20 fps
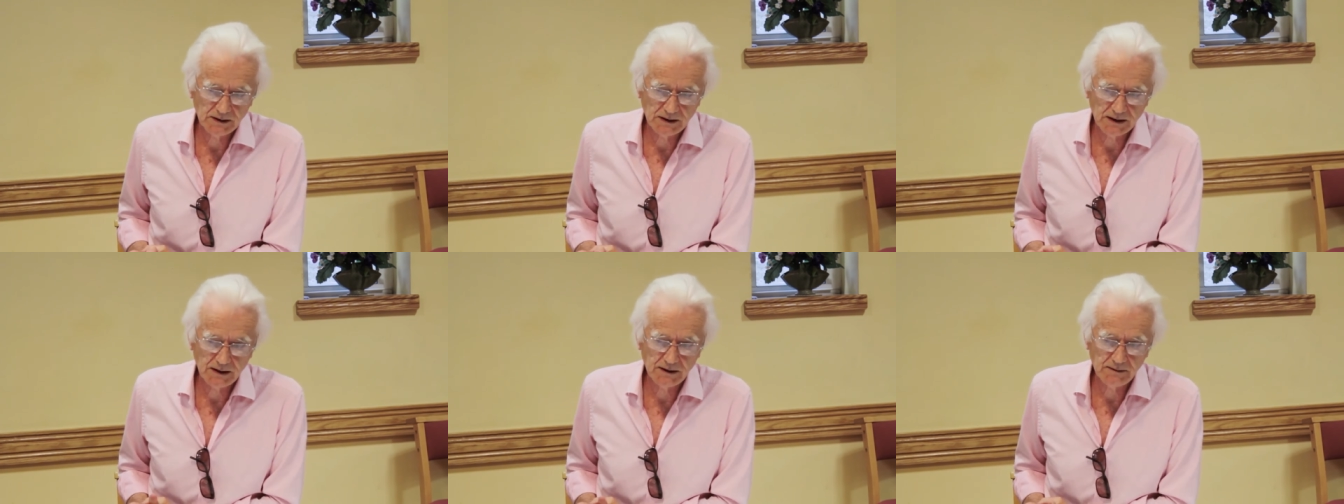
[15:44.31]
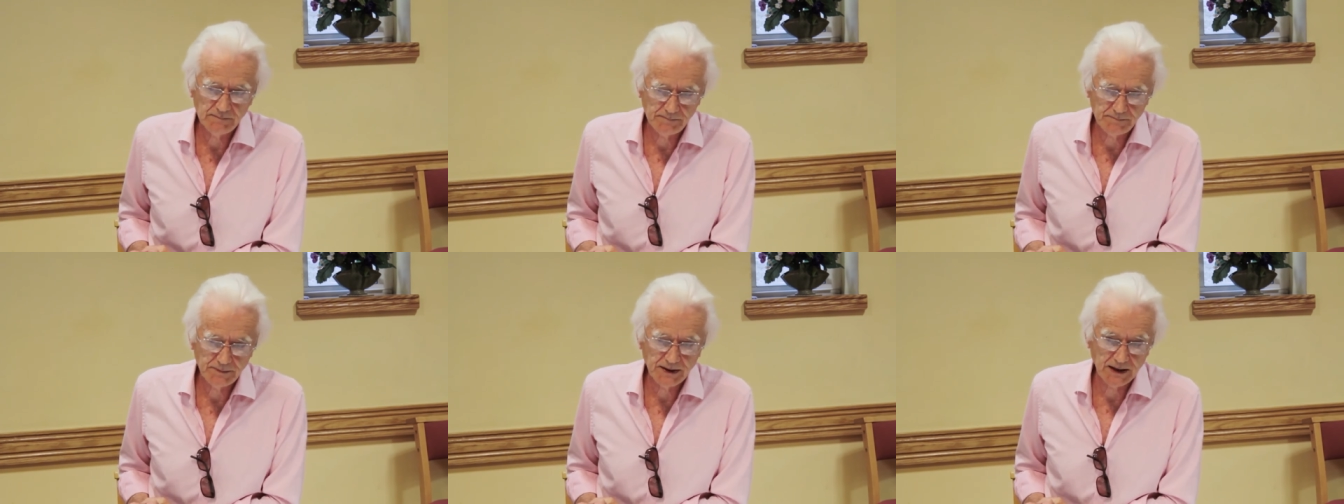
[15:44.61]

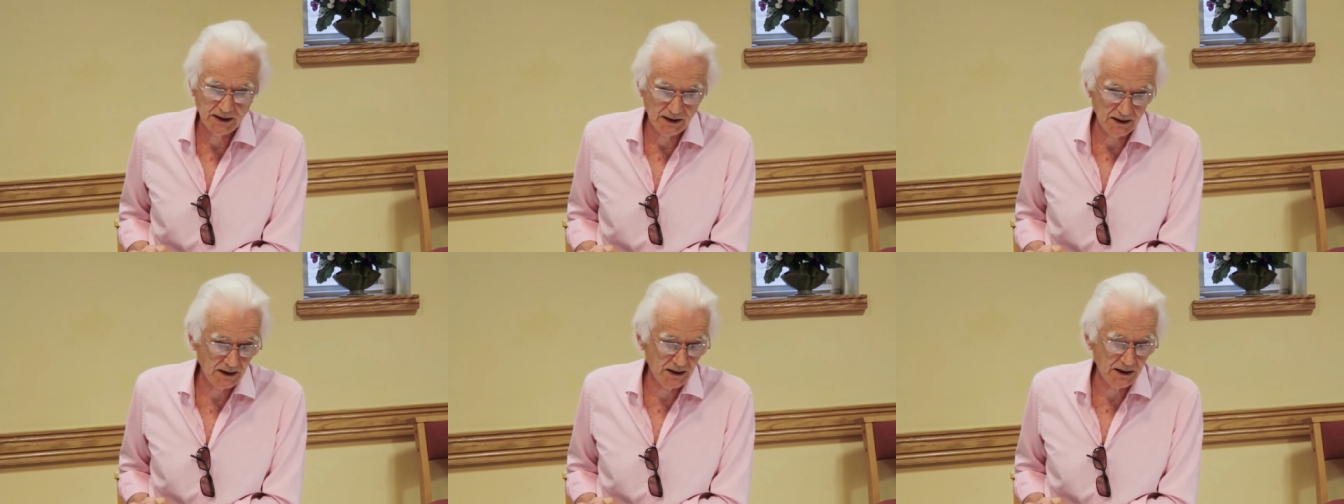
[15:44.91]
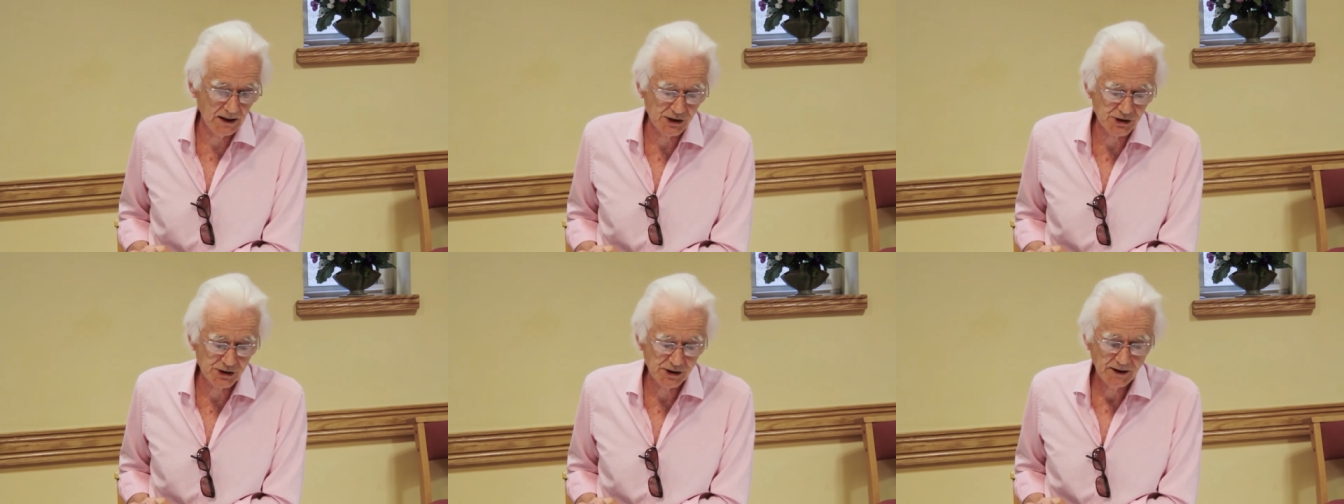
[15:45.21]
by and
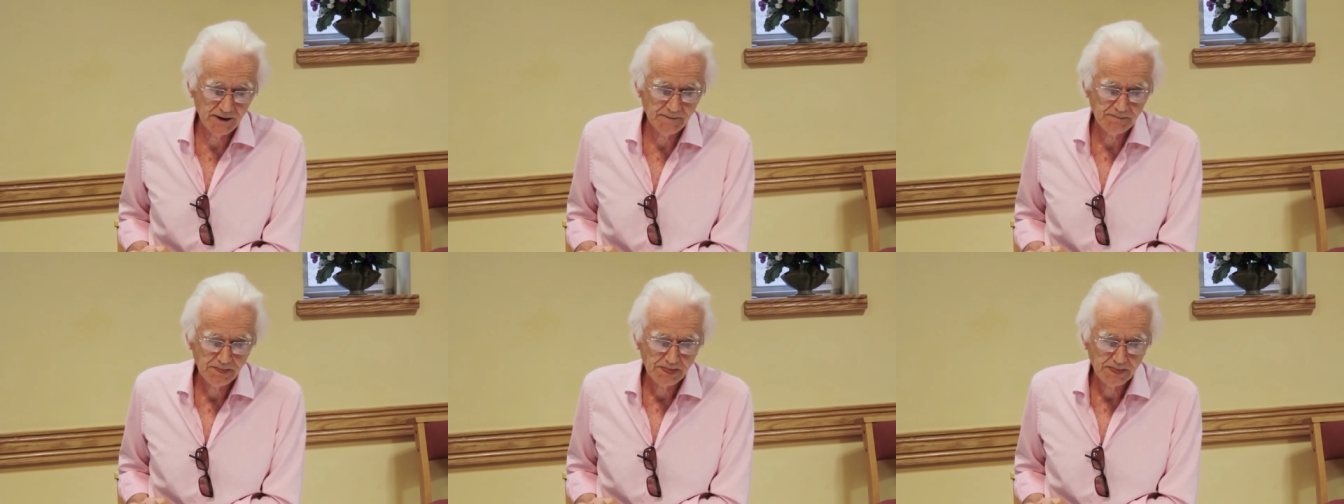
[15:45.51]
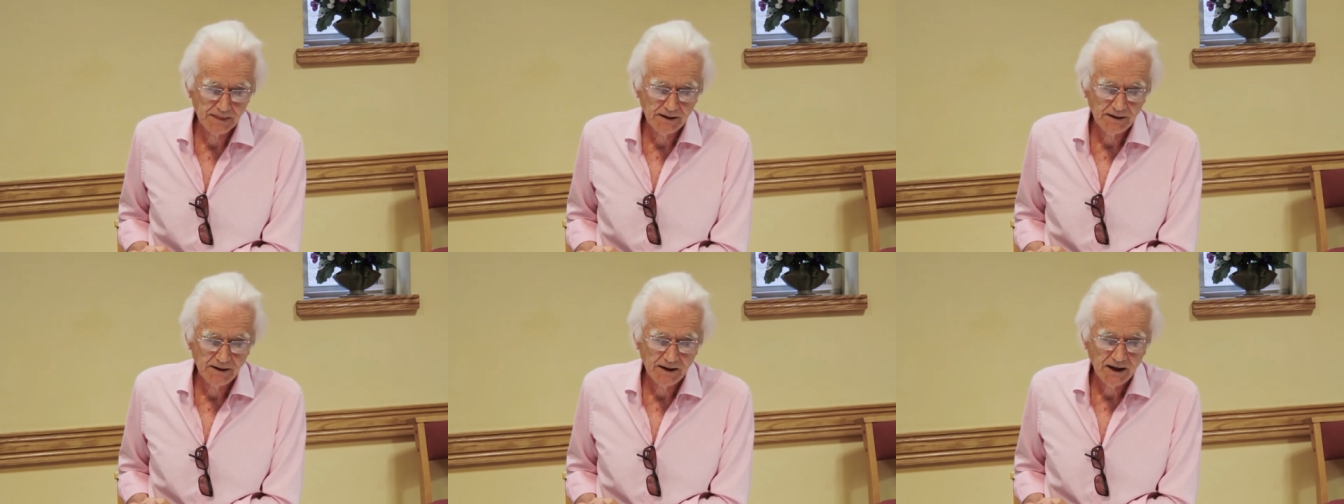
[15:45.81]
large,
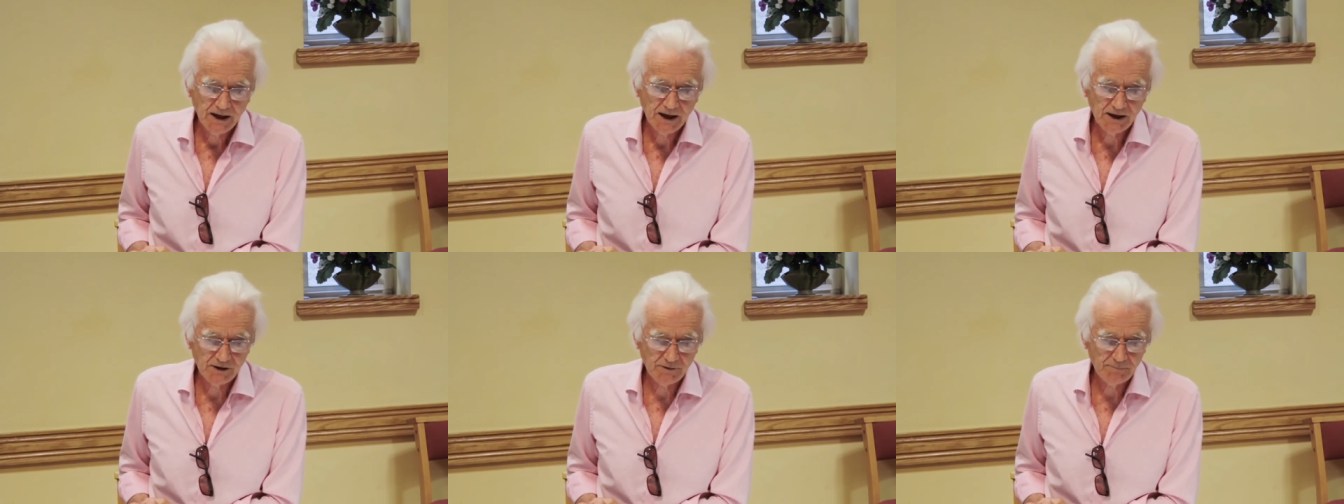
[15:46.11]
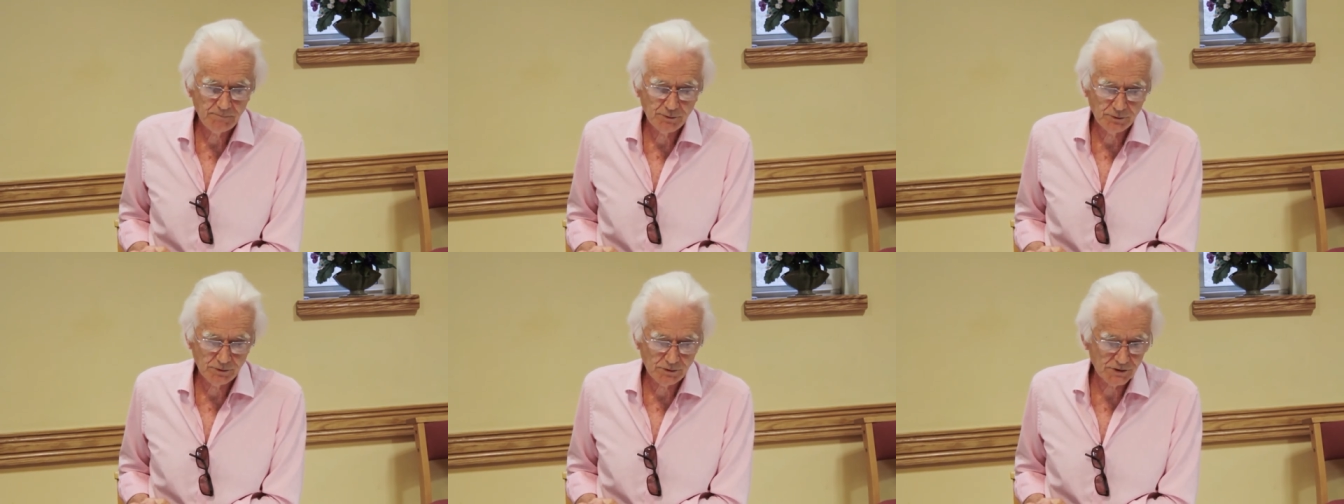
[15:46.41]
and
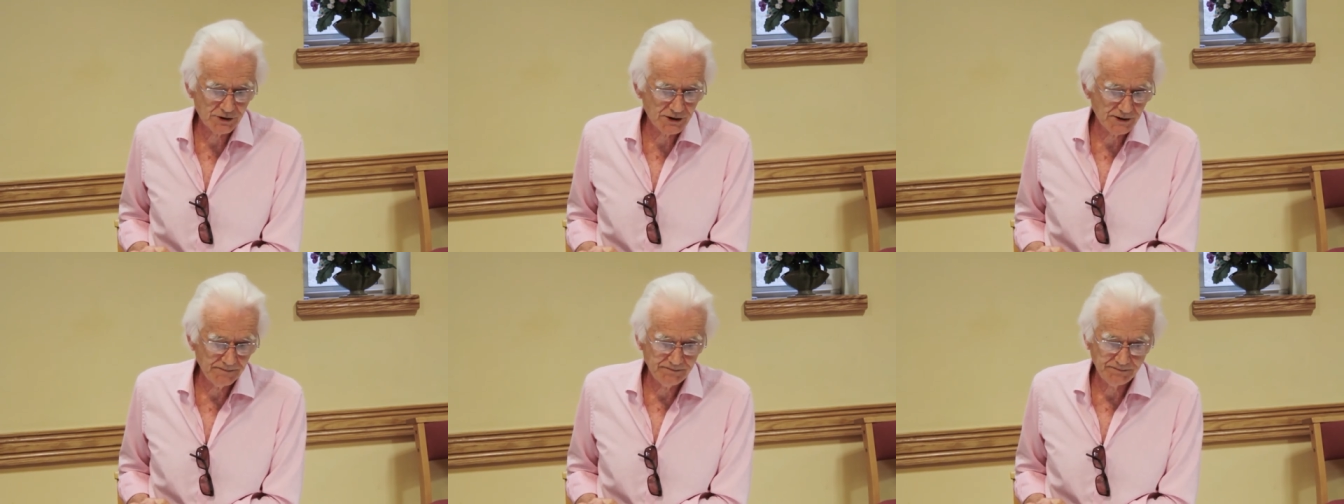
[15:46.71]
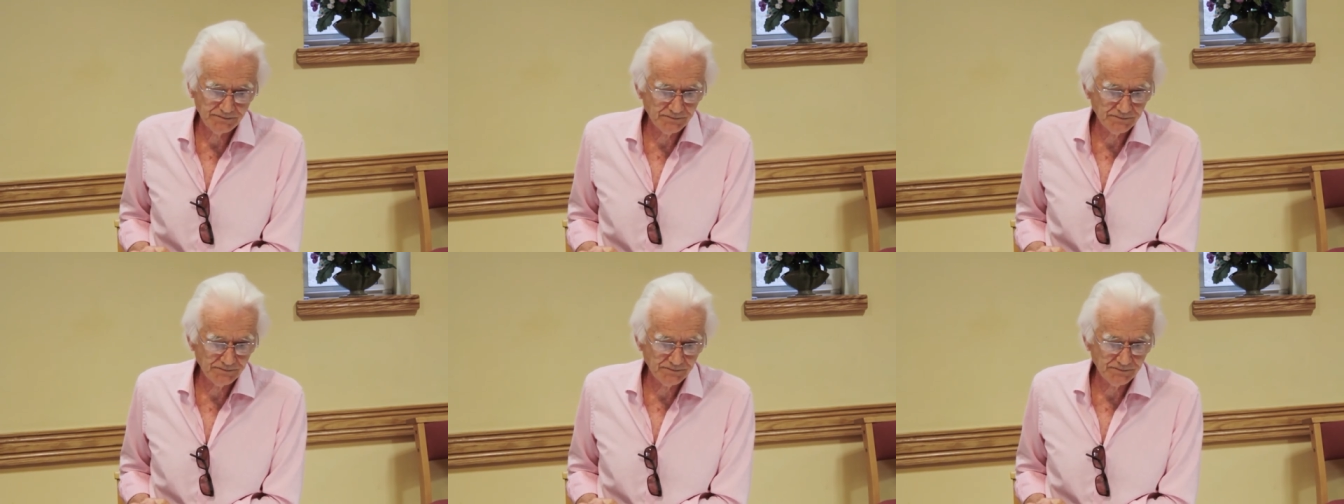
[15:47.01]
have brought